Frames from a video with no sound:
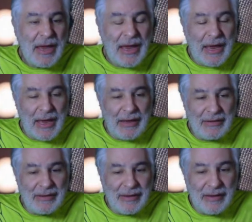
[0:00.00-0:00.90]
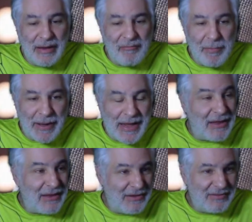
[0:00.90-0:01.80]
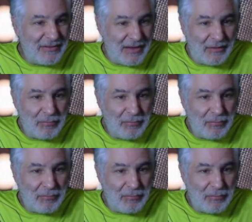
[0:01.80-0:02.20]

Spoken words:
and everybody out listening.